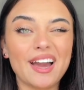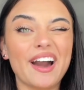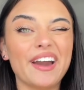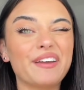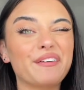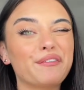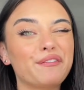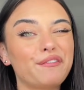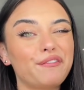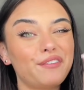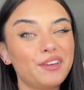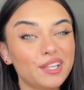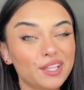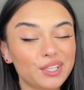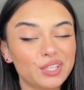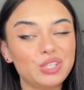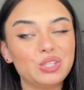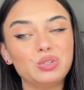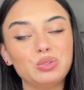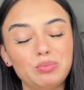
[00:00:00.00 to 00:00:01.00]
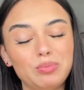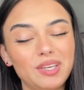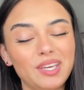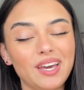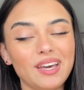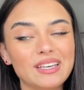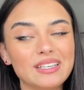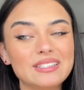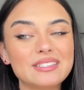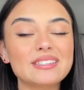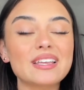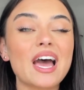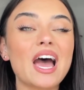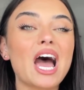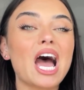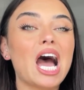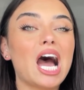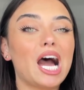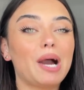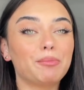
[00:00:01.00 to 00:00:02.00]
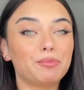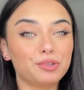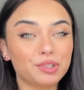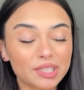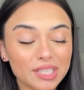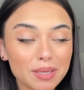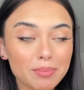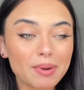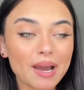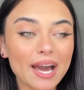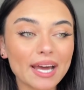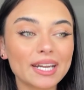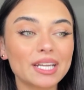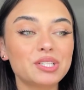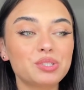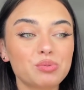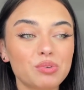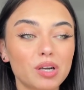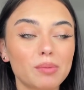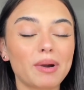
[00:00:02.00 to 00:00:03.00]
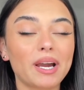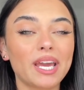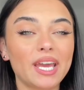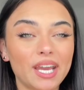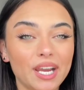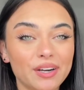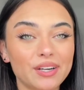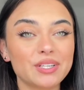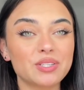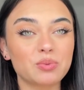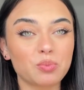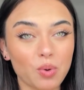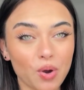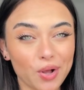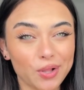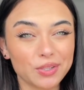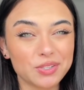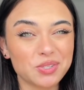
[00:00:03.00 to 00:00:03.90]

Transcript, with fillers: I feel you because I'm really bad at doing my hair as well,